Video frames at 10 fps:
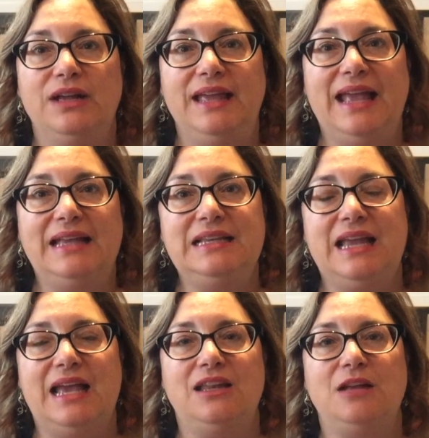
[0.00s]
again,
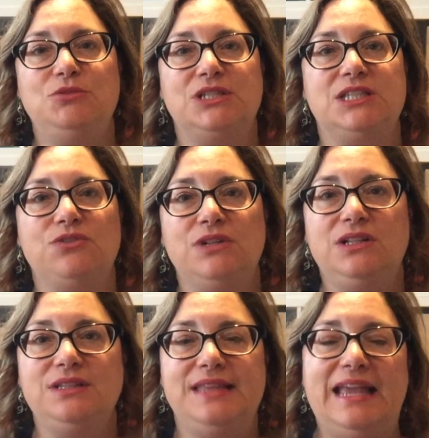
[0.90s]
and I'm just
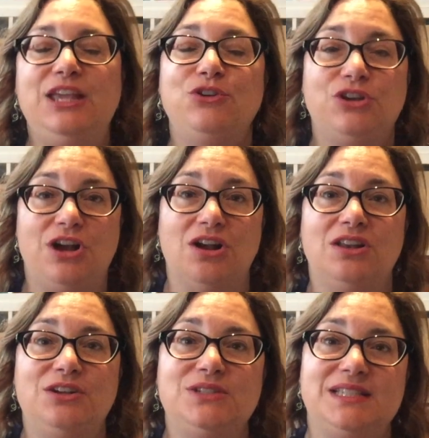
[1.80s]
thrilled. Thank you to
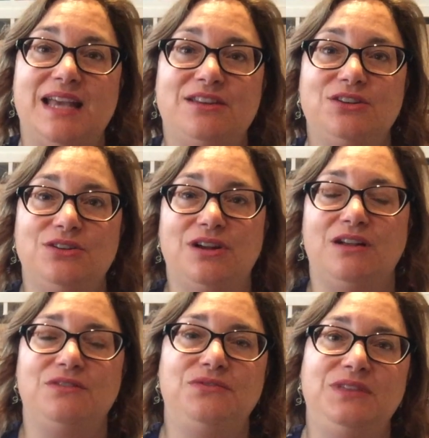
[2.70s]
Carla, who's the editor
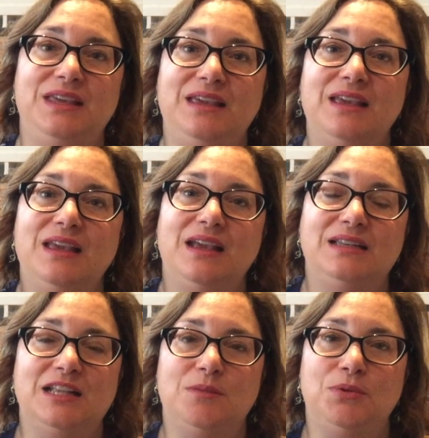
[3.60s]
of the
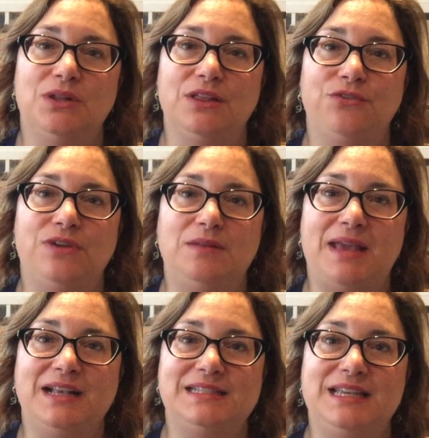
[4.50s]
Needle Pulling Thread
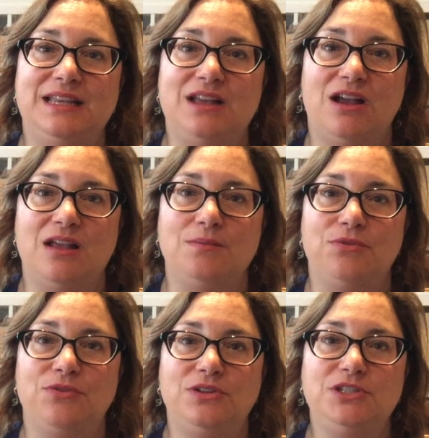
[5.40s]
magazine. I'm
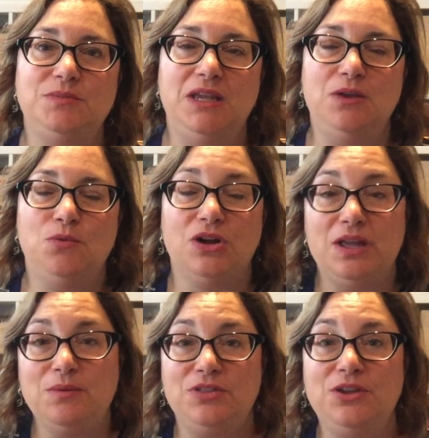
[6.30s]
thrilled to be
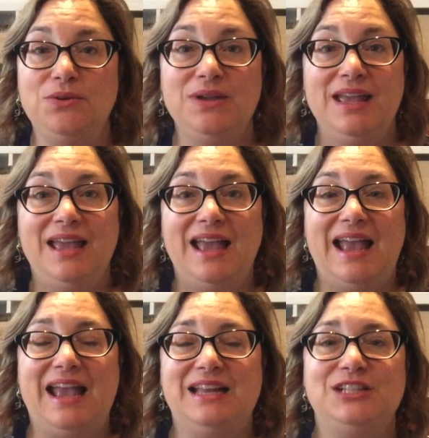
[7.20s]
working with you,
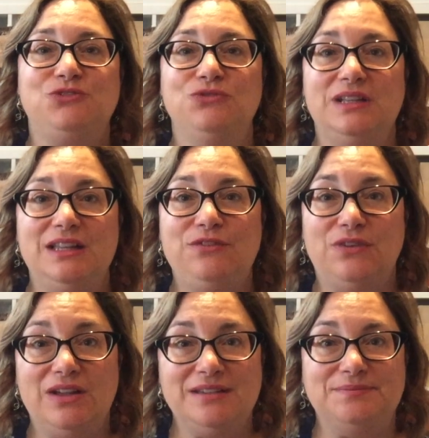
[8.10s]
and it's really
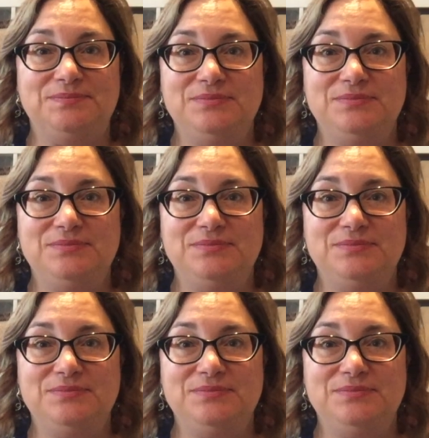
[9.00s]
fun